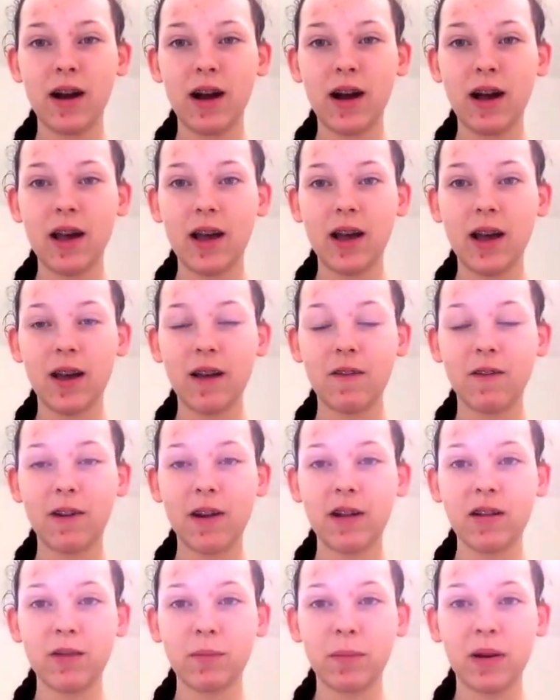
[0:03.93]
a
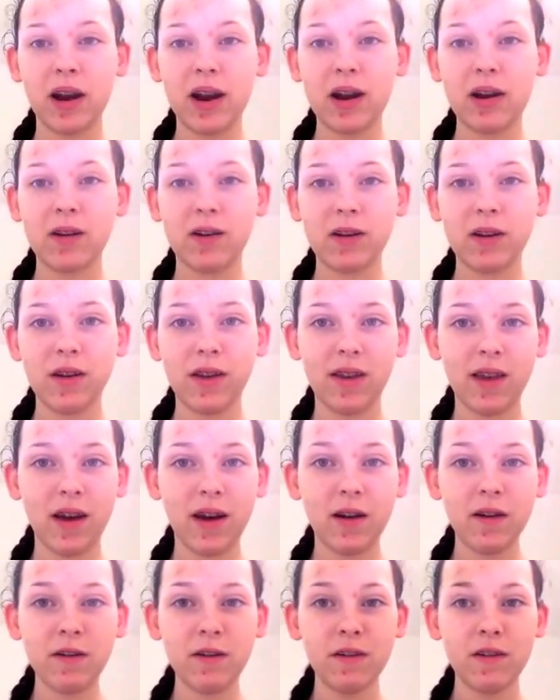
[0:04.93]
French braid on
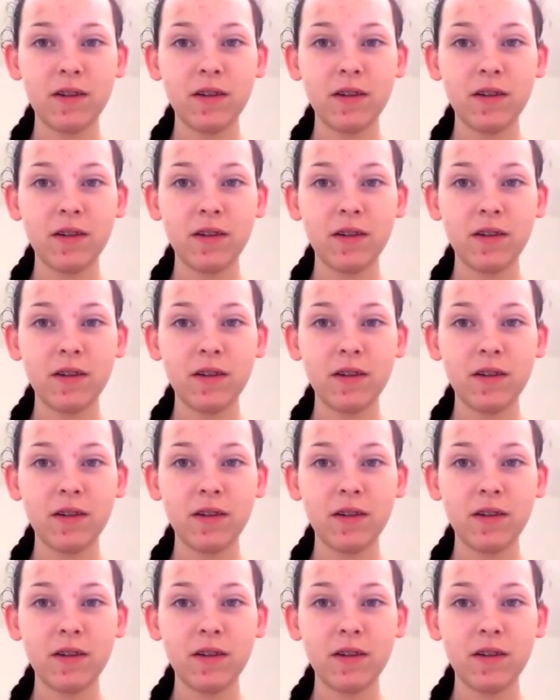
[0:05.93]
yourself.